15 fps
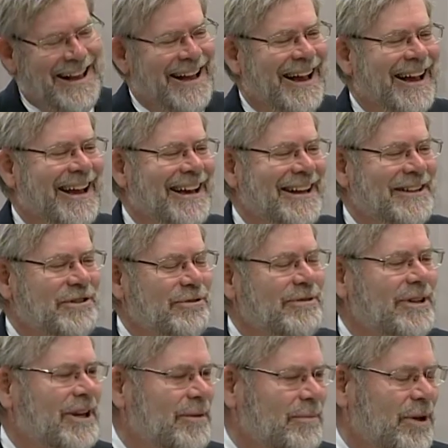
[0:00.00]
And you can
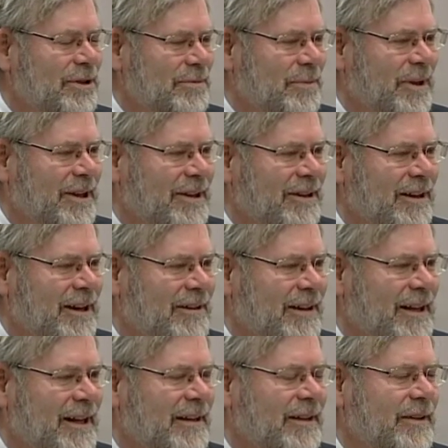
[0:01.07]
get a multiplier out of
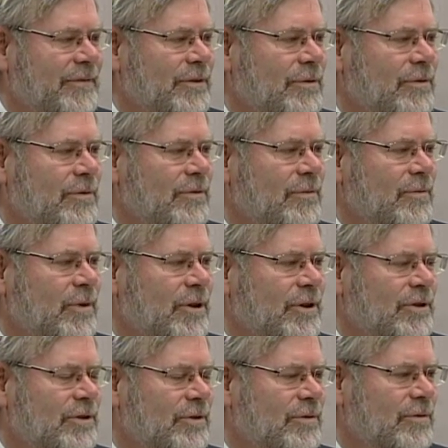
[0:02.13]
that. If you were to
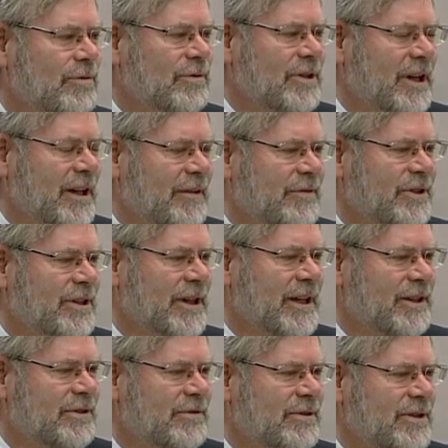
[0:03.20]
do television
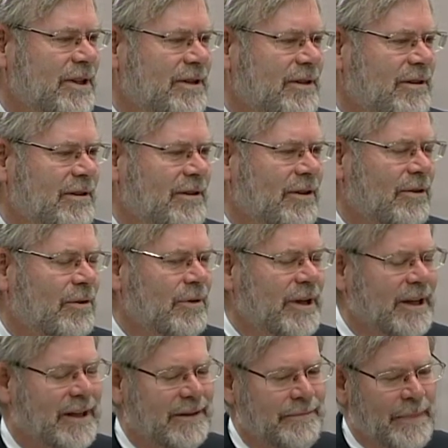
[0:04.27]
ads, you'd sit there and go,
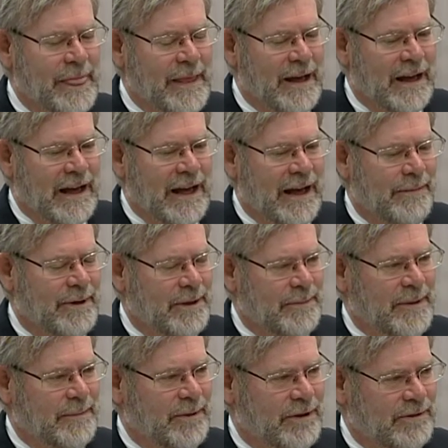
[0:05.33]
okay, how many
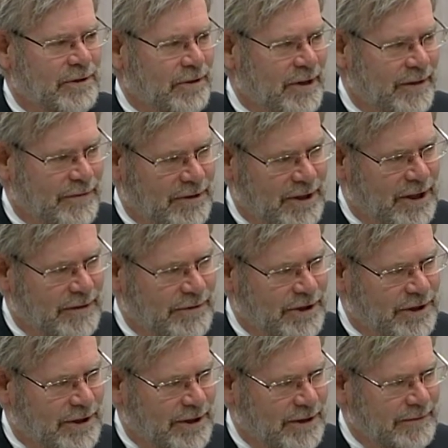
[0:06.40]
people don't have their
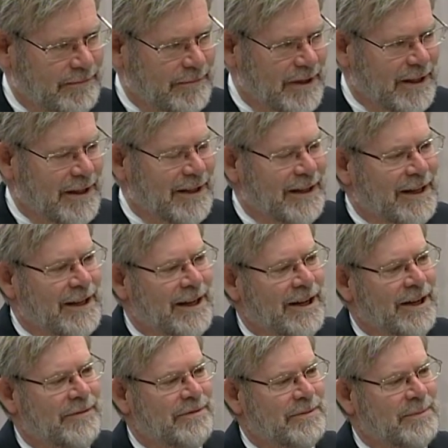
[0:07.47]
television on?
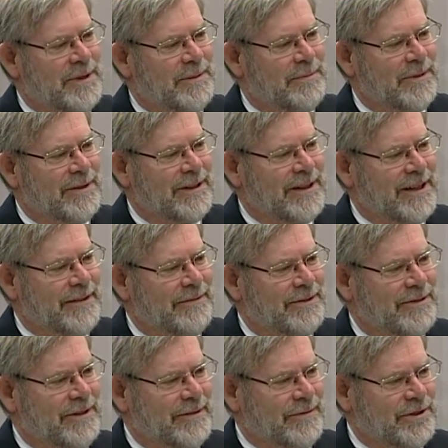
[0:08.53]
Of the people that have their
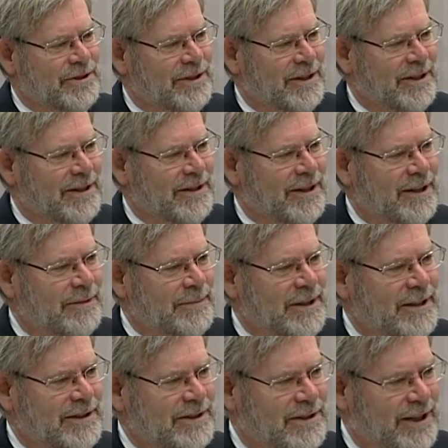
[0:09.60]
television on, how
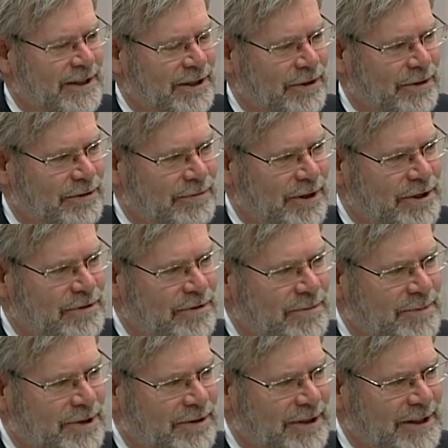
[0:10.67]
many decide to go to the
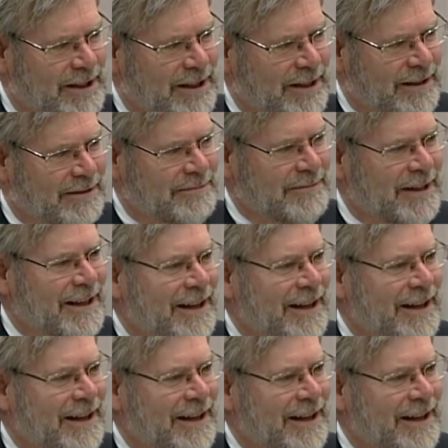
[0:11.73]
restroom during the ad?